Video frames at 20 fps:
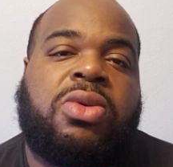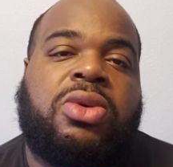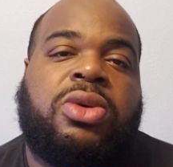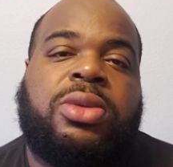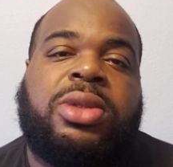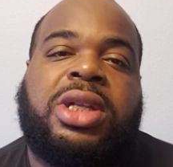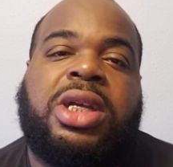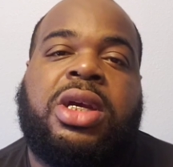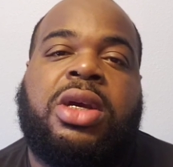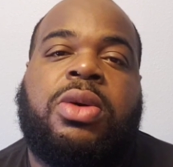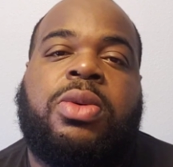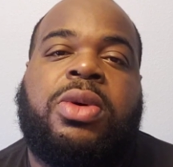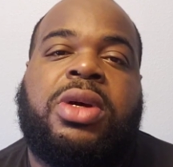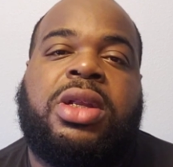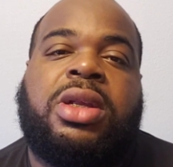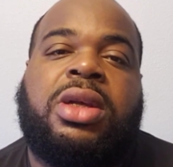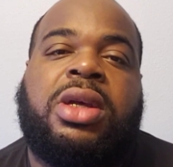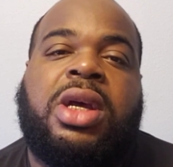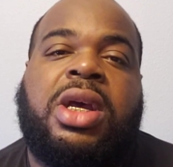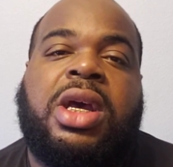rooms to hear
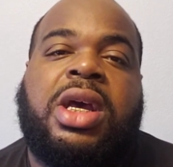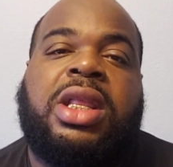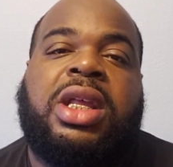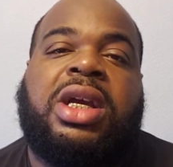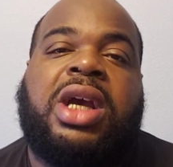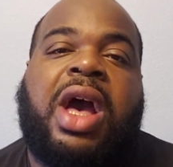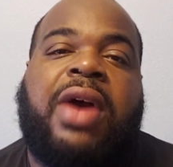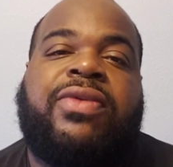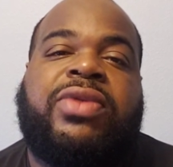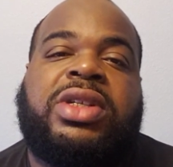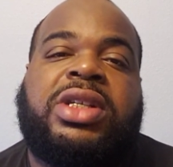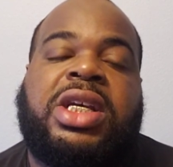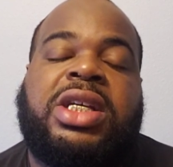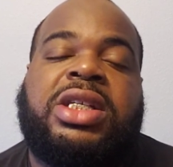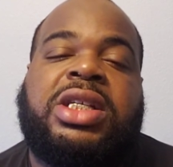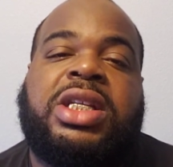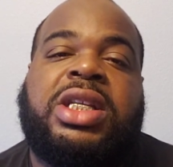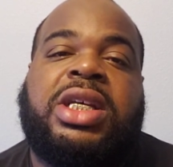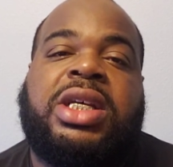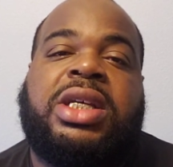what the
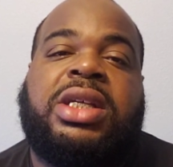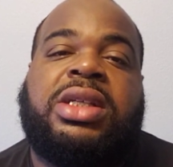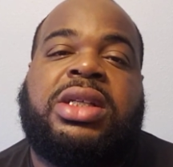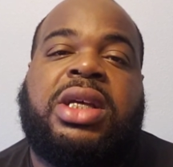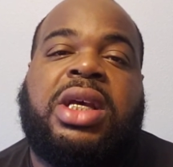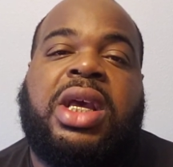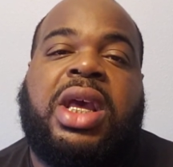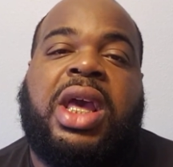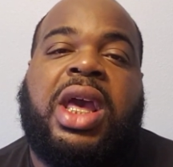conversation is